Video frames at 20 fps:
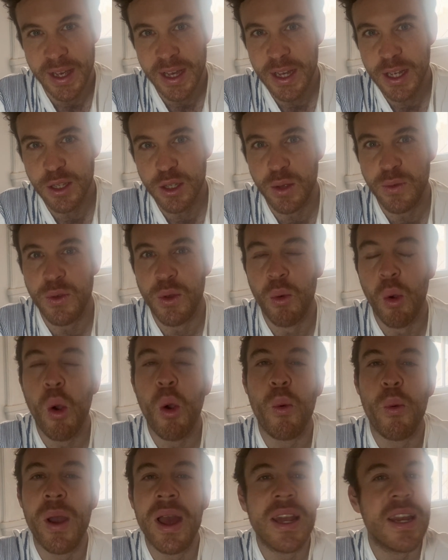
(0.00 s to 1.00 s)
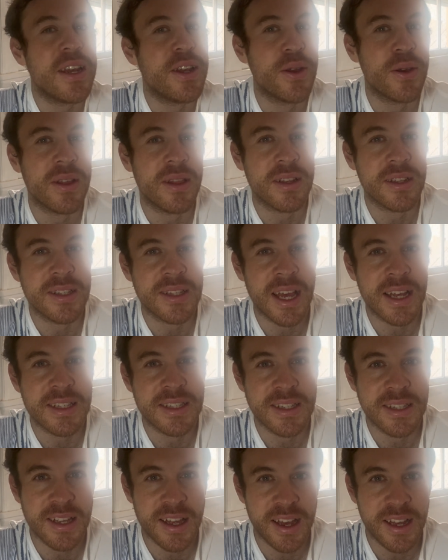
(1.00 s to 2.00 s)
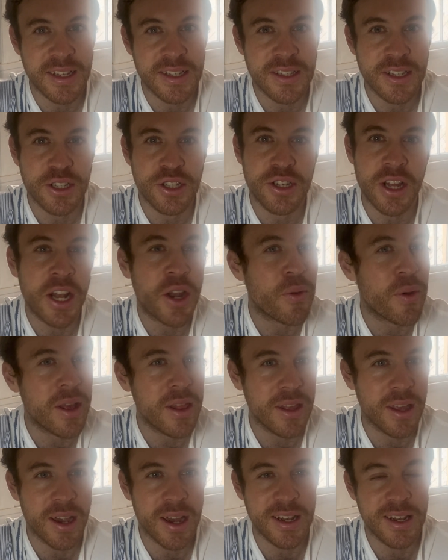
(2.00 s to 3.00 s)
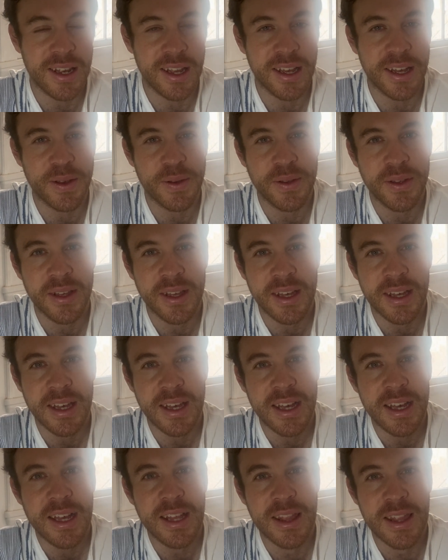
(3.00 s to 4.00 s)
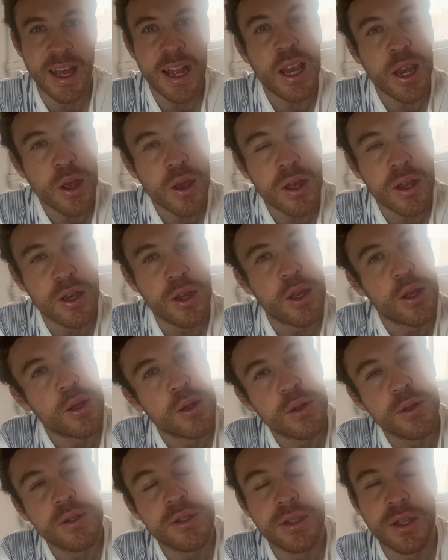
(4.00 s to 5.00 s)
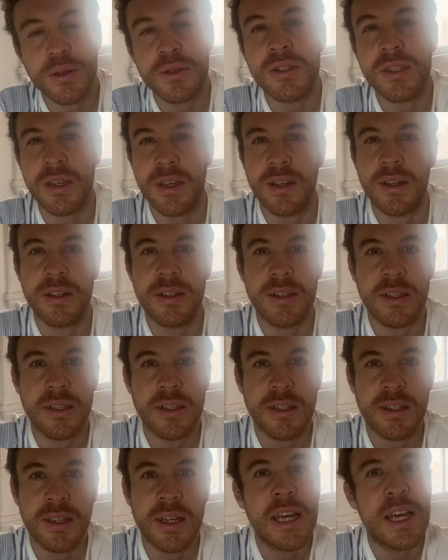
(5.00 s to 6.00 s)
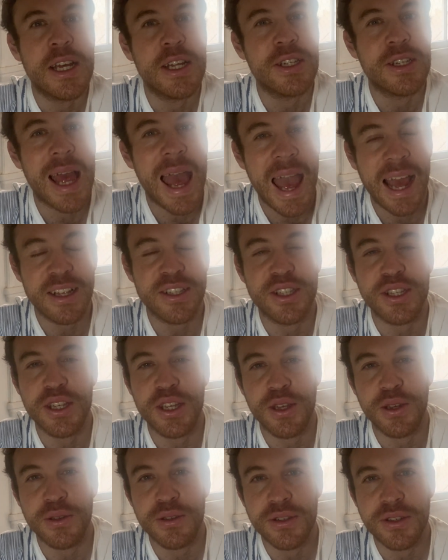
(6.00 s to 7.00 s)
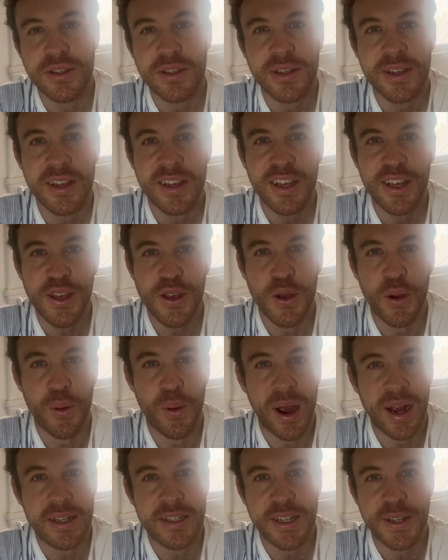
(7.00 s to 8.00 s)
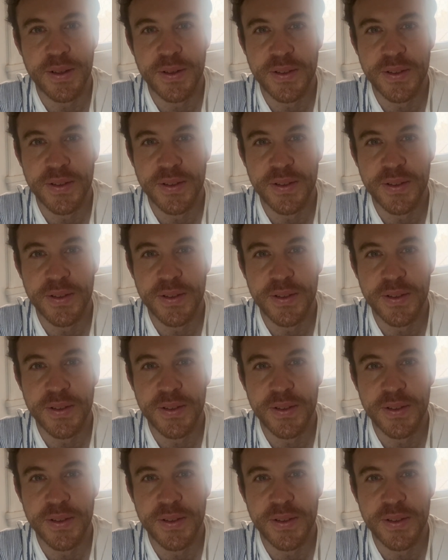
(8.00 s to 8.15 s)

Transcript: So if you're already doing this exercise to generate the idea, then you can use those skills to execute your writing.